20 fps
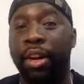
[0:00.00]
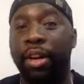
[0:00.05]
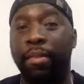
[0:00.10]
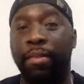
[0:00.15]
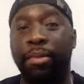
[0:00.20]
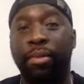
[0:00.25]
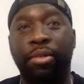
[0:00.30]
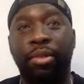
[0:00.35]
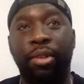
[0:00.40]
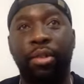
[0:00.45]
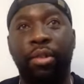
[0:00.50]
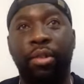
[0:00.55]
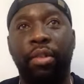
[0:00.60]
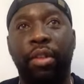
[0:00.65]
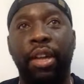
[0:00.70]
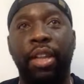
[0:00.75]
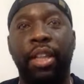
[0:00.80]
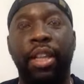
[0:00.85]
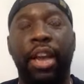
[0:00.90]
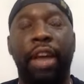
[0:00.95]
It was so
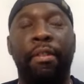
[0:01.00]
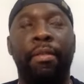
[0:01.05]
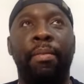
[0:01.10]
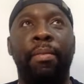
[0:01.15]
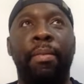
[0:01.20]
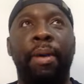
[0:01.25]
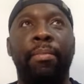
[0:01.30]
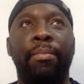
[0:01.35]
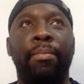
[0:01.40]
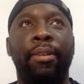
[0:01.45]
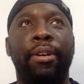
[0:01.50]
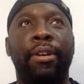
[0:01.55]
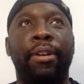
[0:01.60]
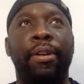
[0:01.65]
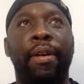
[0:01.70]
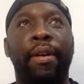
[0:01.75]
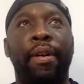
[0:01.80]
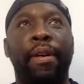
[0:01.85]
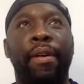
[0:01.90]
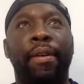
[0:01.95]
crazy. I remember,
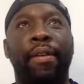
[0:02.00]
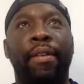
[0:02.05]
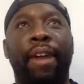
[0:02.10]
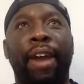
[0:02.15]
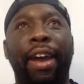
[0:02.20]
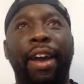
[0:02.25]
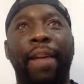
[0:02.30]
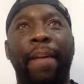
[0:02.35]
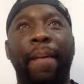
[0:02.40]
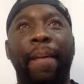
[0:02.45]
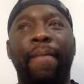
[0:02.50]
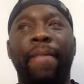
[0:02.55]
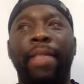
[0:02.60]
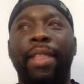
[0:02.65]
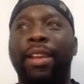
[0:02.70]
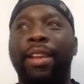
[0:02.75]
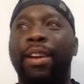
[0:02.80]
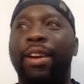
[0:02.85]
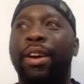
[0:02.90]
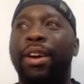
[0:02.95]
right?
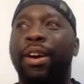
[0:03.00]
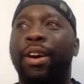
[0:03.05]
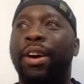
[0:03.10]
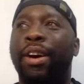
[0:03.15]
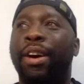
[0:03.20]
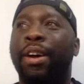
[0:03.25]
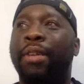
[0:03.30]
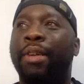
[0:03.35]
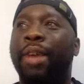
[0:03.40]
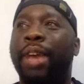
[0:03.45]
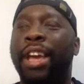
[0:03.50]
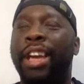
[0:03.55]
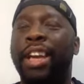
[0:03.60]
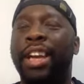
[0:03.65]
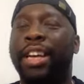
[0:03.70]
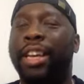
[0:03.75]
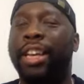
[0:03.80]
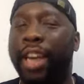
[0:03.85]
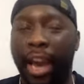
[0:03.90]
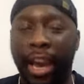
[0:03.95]
In
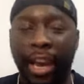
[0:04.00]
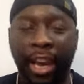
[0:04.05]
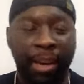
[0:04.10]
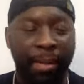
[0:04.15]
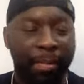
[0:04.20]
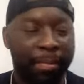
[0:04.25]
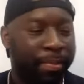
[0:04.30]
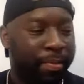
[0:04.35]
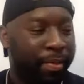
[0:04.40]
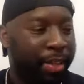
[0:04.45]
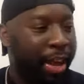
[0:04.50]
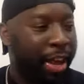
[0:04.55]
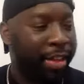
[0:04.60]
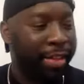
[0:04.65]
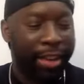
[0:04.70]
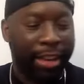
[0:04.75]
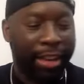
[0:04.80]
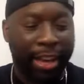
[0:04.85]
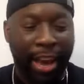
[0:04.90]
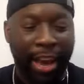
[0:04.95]
the
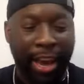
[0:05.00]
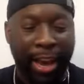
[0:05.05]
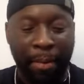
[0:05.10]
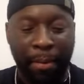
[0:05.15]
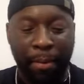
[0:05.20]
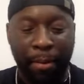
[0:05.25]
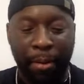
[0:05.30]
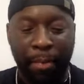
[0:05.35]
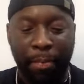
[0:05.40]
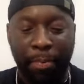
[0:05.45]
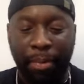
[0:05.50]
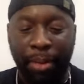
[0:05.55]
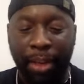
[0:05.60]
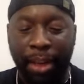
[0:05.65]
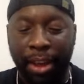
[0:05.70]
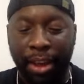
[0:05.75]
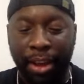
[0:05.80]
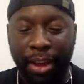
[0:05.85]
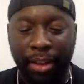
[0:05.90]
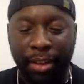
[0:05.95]
game, we're
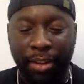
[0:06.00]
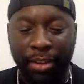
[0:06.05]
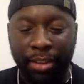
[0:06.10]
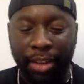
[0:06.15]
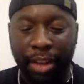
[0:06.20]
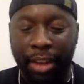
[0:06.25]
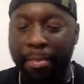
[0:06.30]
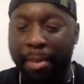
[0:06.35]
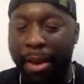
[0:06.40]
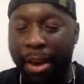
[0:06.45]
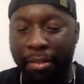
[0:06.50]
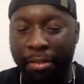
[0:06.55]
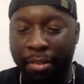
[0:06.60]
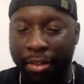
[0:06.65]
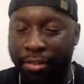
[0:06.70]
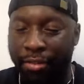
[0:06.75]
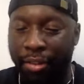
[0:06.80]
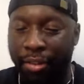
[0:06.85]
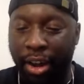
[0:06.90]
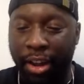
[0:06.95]
playing St.
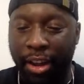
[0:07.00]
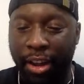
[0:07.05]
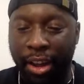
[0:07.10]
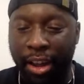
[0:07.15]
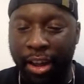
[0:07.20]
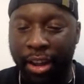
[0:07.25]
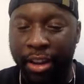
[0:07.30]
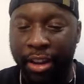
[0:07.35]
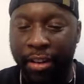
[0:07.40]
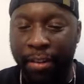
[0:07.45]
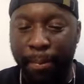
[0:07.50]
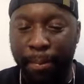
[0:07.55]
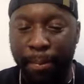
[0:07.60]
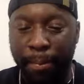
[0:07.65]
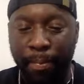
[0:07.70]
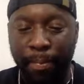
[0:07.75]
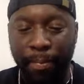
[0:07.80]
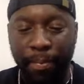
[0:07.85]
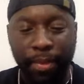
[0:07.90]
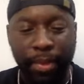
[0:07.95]
Mary's, right? And
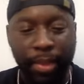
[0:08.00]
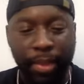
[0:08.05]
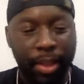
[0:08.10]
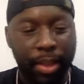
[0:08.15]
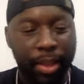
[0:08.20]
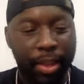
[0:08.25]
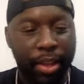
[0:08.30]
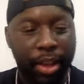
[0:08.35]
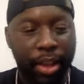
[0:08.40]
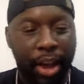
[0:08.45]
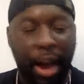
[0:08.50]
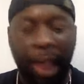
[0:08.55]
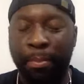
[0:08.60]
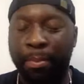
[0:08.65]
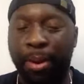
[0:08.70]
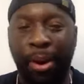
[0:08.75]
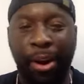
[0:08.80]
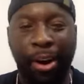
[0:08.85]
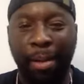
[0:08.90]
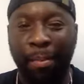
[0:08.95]

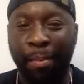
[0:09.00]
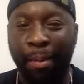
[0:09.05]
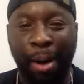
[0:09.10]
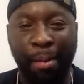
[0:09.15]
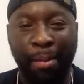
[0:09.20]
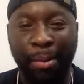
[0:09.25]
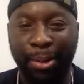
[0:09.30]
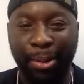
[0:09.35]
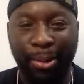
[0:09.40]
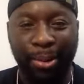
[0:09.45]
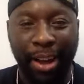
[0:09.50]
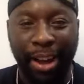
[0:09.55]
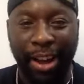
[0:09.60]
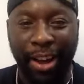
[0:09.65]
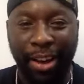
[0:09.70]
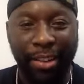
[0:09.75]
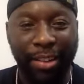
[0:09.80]
I'm guarding Mamadou now.